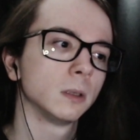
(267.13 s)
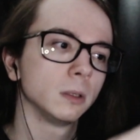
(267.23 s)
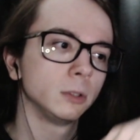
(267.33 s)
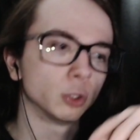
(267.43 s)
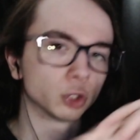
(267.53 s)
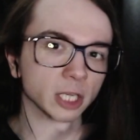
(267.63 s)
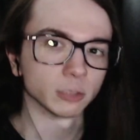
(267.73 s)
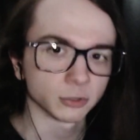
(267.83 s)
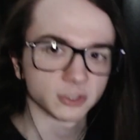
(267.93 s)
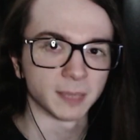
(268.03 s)
your
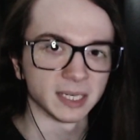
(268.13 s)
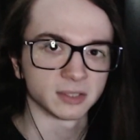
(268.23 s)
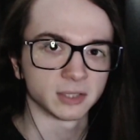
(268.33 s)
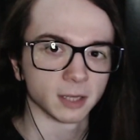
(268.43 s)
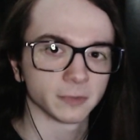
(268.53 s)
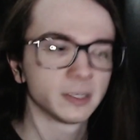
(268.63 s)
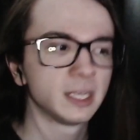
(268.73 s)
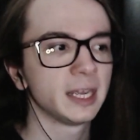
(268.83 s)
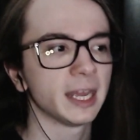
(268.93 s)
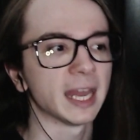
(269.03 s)
general space stuff
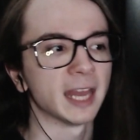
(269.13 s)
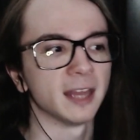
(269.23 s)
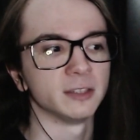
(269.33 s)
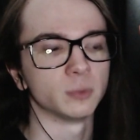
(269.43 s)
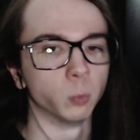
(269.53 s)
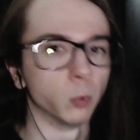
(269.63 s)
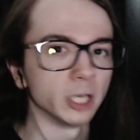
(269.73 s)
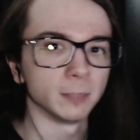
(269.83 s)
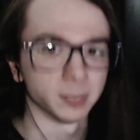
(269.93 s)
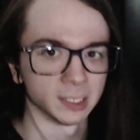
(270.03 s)
and
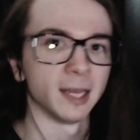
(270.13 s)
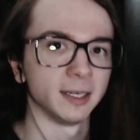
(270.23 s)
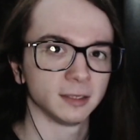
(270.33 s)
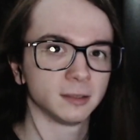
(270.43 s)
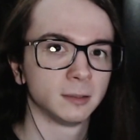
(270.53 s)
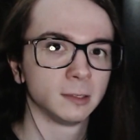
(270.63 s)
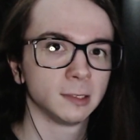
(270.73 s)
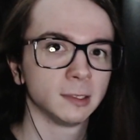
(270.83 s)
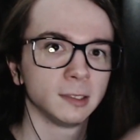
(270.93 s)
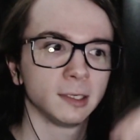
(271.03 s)
one planet.
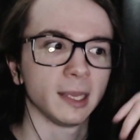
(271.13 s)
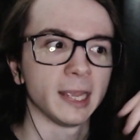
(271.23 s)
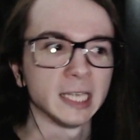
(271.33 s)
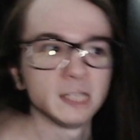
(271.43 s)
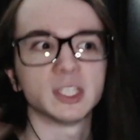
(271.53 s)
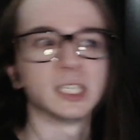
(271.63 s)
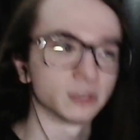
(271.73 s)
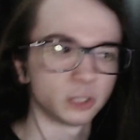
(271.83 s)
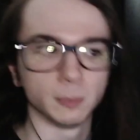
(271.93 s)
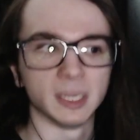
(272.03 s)
Anything
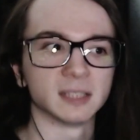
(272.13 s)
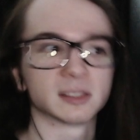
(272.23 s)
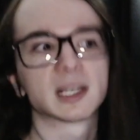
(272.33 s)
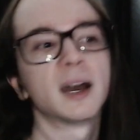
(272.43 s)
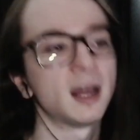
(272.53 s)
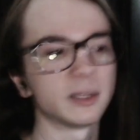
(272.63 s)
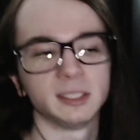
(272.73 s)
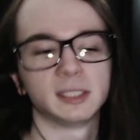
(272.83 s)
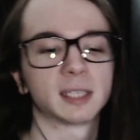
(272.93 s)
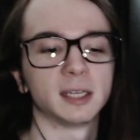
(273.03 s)
else you make as a colony
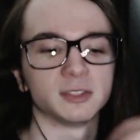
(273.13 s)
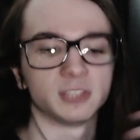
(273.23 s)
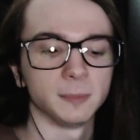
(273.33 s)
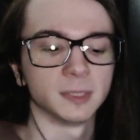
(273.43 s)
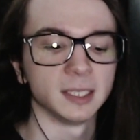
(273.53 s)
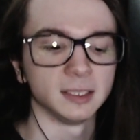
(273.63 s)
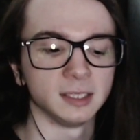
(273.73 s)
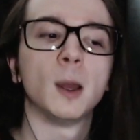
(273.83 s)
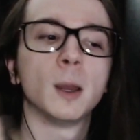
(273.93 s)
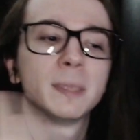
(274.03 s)
to kind of simulate
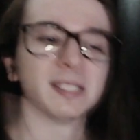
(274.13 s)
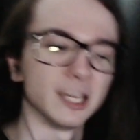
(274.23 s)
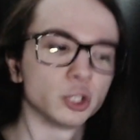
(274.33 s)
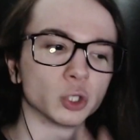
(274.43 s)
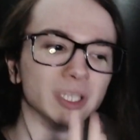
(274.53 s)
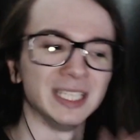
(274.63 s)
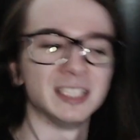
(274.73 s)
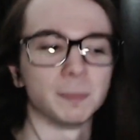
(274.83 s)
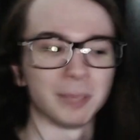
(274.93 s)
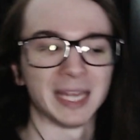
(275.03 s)
the potential
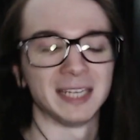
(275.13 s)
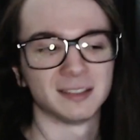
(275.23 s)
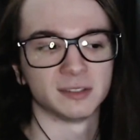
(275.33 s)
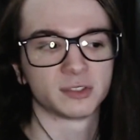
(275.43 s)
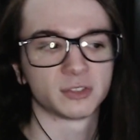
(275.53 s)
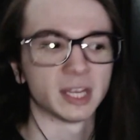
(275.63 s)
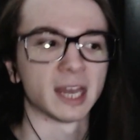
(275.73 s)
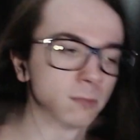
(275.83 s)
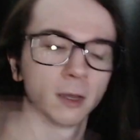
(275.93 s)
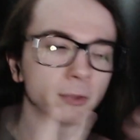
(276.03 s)
independence
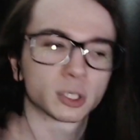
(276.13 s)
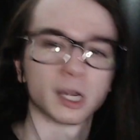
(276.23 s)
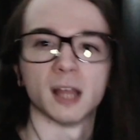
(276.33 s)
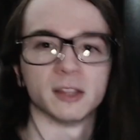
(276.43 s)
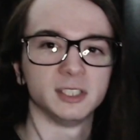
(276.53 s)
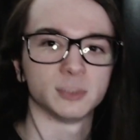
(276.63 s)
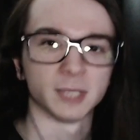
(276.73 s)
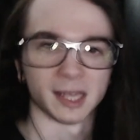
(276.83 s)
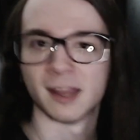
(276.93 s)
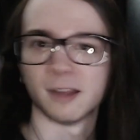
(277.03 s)
that other colonies would
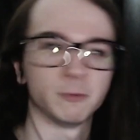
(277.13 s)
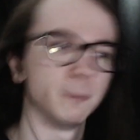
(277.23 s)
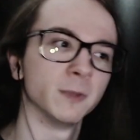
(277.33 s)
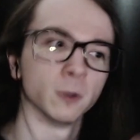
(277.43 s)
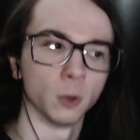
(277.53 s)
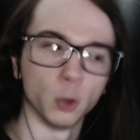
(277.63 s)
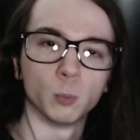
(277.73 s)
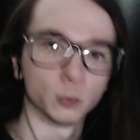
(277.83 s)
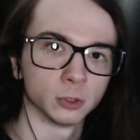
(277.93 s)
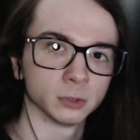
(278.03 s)
have from their
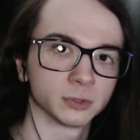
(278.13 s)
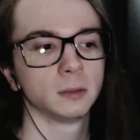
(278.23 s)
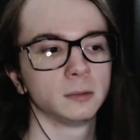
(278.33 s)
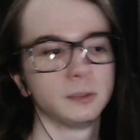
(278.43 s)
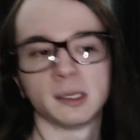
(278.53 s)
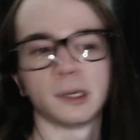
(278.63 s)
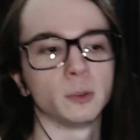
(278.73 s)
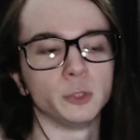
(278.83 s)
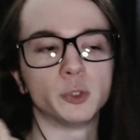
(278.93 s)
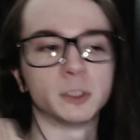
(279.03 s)
homeworlds. Now,
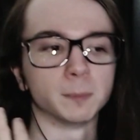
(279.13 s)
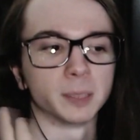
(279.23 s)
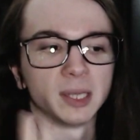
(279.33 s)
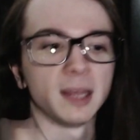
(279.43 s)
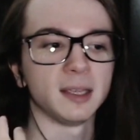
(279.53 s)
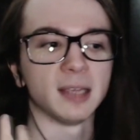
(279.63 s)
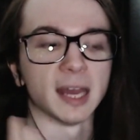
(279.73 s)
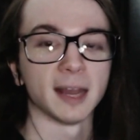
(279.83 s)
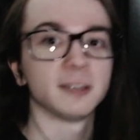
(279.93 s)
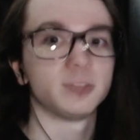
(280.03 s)
you can play
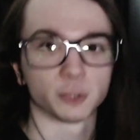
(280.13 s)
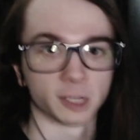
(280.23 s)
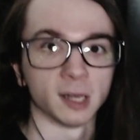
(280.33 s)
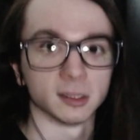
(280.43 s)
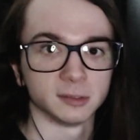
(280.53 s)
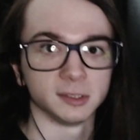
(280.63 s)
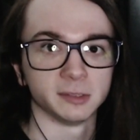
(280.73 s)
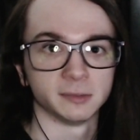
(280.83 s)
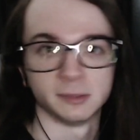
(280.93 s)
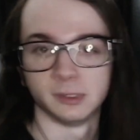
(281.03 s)
as your colony,
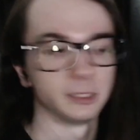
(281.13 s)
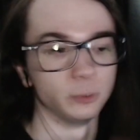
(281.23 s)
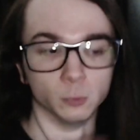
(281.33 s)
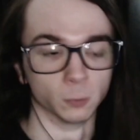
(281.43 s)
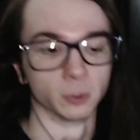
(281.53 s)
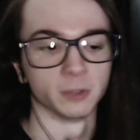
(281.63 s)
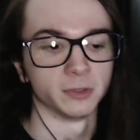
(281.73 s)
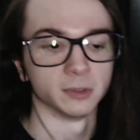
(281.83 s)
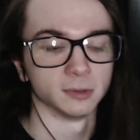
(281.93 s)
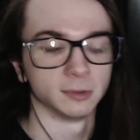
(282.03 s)
ignore
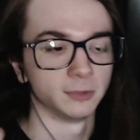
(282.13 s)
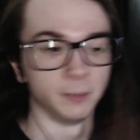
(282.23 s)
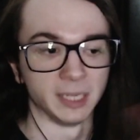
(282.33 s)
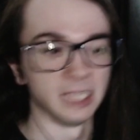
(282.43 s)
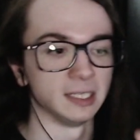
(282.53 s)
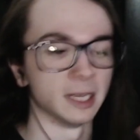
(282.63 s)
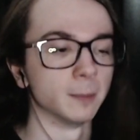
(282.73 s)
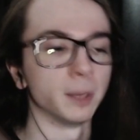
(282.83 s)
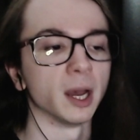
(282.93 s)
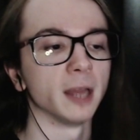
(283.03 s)
the main
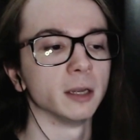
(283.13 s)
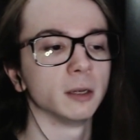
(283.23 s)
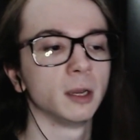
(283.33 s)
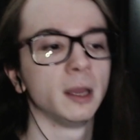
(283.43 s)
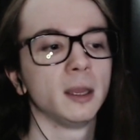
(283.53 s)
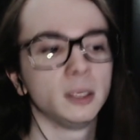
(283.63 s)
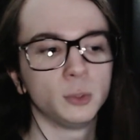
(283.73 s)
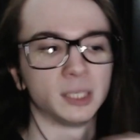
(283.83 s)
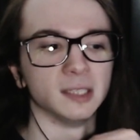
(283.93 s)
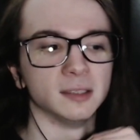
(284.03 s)
empire. You
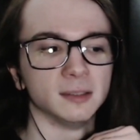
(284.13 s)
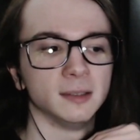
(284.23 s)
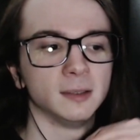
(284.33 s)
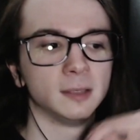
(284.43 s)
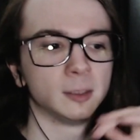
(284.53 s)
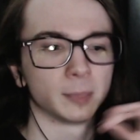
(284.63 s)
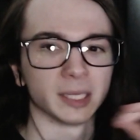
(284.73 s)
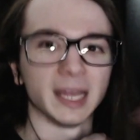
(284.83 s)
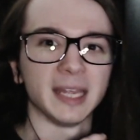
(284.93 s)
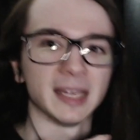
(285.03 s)
can
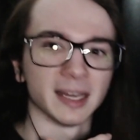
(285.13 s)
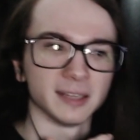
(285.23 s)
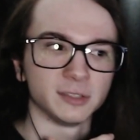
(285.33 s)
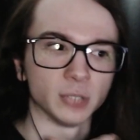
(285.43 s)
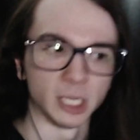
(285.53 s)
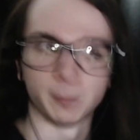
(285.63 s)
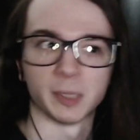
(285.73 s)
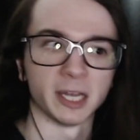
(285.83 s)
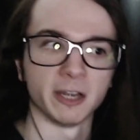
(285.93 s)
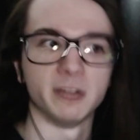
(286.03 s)
play as your
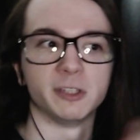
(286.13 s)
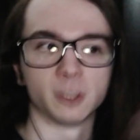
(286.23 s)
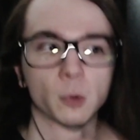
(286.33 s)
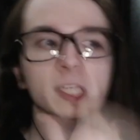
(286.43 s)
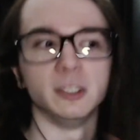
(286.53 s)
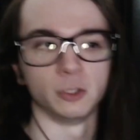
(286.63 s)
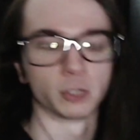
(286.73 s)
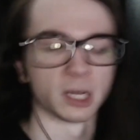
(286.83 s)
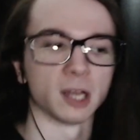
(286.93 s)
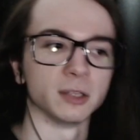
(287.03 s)
empire and then go into your
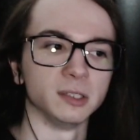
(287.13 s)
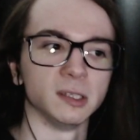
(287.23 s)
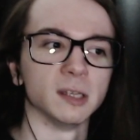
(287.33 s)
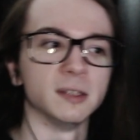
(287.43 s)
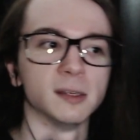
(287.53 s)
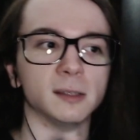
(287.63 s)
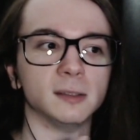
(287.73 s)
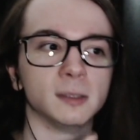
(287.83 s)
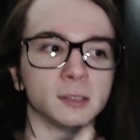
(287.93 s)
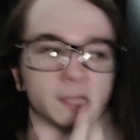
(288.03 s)
colony and then
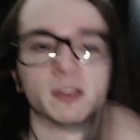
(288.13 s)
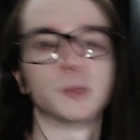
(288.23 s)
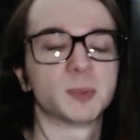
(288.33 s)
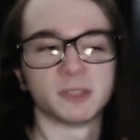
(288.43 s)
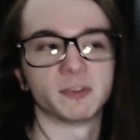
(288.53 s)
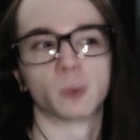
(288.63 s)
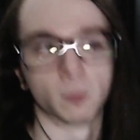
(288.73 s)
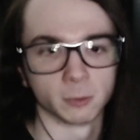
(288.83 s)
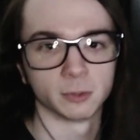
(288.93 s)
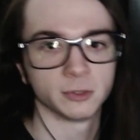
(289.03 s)
give them specific
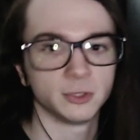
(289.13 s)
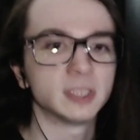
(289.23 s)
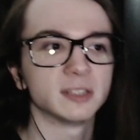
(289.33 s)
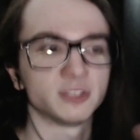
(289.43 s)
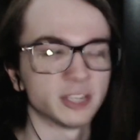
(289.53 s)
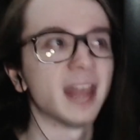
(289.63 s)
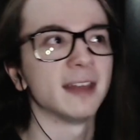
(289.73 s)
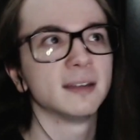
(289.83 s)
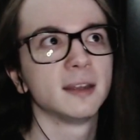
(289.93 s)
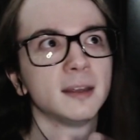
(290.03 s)
orders. You can
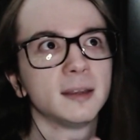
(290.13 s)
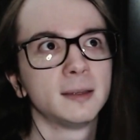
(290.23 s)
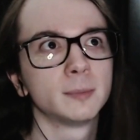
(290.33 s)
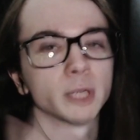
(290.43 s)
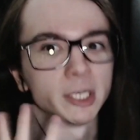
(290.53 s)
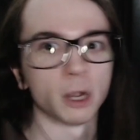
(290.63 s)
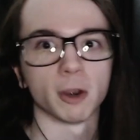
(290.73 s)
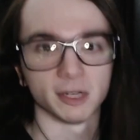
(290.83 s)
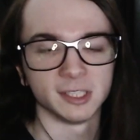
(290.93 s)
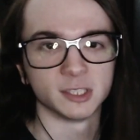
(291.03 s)
set
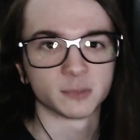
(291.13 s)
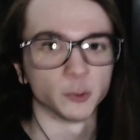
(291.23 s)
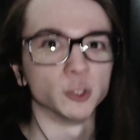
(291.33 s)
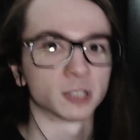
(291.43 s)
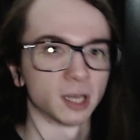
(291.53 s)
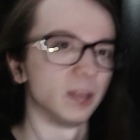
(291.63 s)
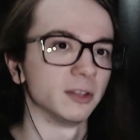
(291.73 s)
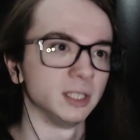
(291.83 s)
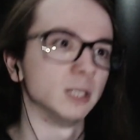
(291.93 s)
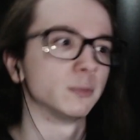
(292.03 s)
priorities for your
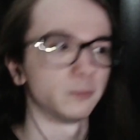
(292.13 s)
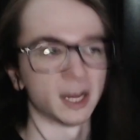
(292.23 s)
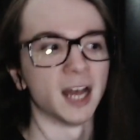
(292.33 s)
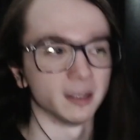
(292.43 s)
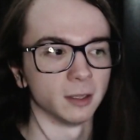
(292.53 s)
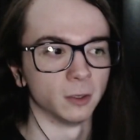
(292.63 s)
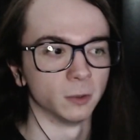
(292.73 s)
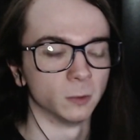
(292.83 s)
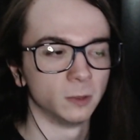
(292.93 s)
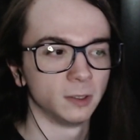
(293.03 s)
colony to follow